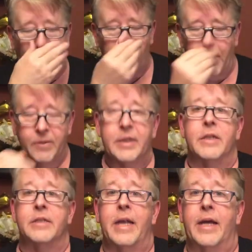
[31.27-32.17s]
I was gonna
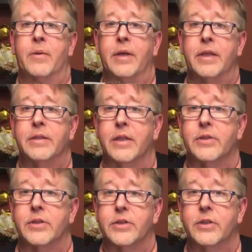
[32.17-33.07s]
snack on one of these
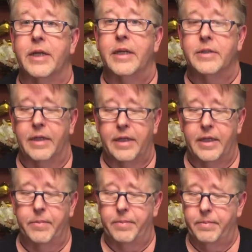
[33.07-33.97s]
delicious cookies that
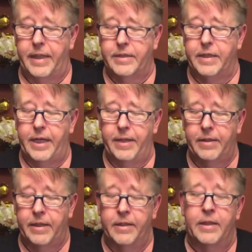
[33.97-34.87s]
Yna made today.
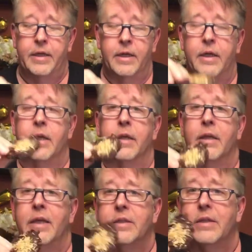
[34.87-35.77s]

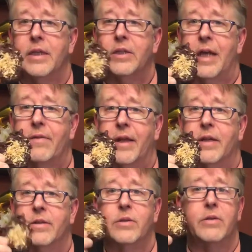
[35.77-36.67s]
These each have
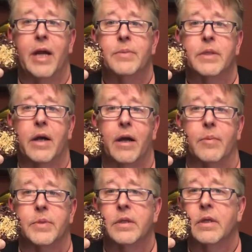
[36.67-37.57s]
like 2 grams of carbs.